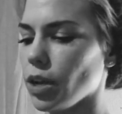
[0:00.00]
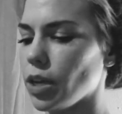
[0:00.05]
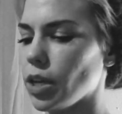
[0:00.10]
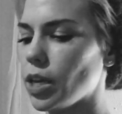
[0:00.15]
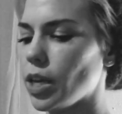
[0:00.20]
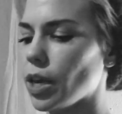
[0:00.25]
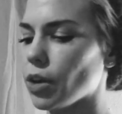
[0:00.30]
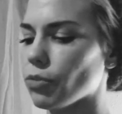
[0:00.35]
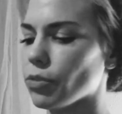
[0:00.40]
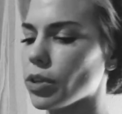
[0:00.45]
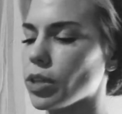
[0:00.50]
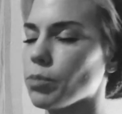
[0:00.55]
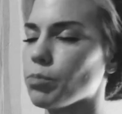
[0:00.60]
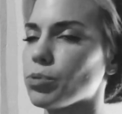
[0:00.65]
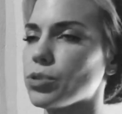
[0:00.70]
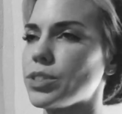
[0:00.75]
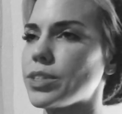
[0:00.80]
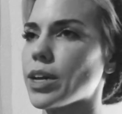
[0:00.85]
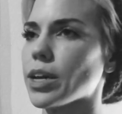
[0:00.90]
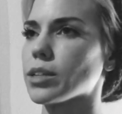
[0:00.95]
You can't really
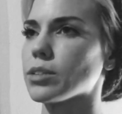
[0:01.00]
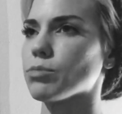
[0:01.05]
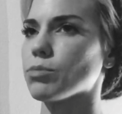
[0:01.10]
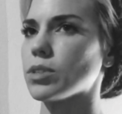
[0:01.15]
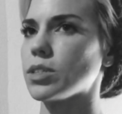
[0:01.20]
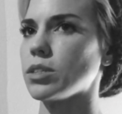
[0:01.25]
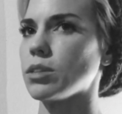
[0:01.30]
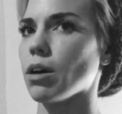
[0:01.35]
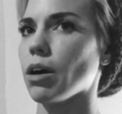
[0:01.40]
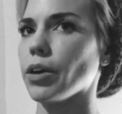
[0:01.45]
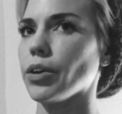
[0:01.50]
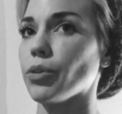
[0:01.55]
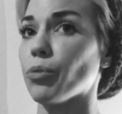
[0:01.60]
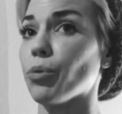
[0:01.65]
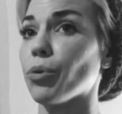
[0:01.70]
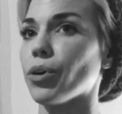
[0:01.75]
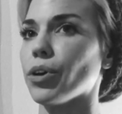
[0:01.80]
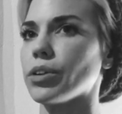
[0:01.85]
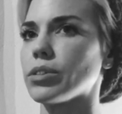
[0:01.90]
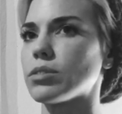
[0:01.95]
protect what's not
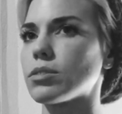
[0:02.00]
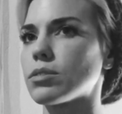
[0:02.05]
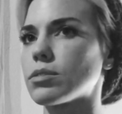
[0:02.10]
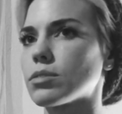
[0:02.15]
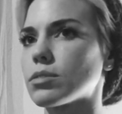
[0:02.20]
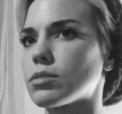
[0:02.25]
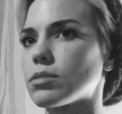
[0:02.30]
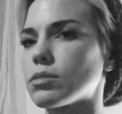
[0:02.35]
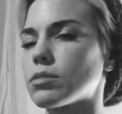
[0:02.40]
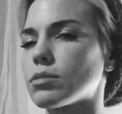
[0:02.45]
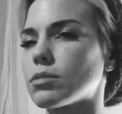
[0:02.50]
yours.